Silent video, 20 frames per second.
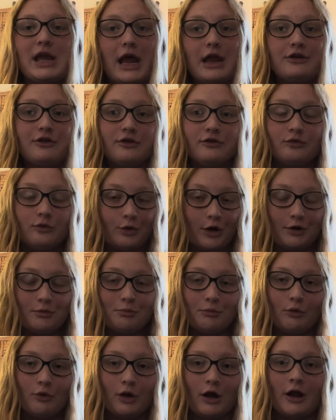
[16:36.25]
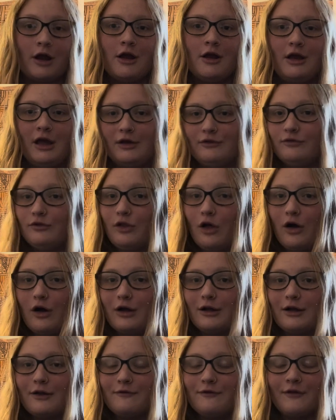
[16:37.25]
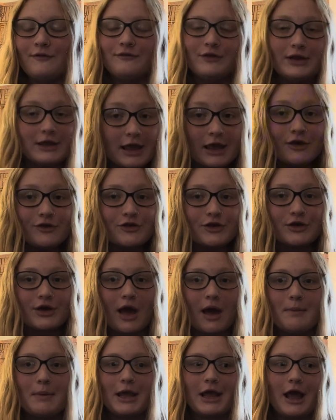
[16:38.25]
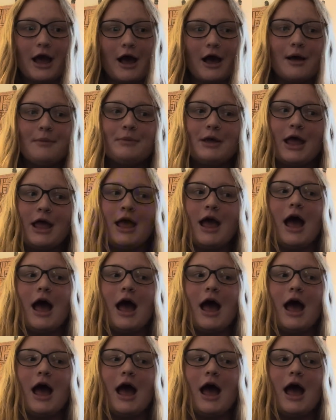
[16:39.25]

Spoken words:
I do have one more vlog from vacation coming up.